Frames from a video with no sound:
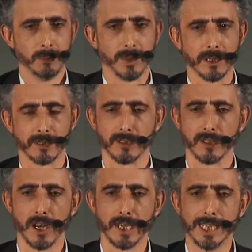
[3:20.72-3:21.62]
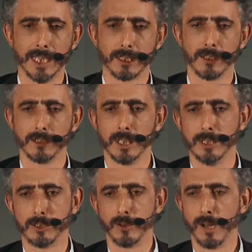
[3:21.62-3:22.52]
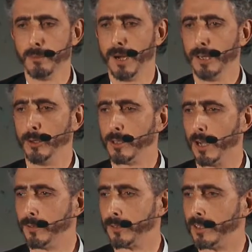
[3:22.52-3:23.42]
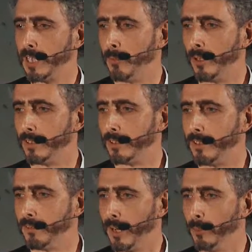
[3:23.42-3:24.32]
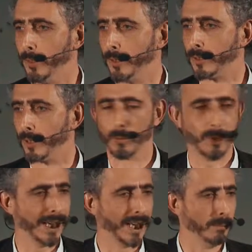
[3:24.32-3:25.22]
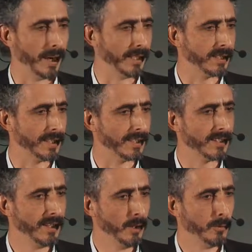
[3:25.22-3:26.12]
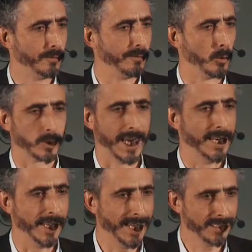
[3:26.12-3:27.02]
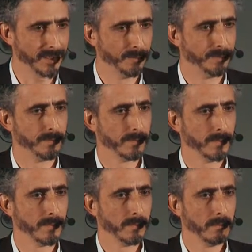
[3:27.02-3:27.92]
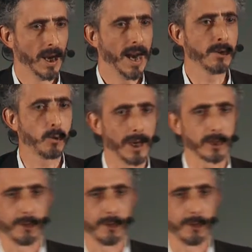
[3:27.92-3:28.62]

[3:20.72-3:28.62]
because as an Aikido teacher, I might look after someone's development on a weekly basis for 10 years. And quite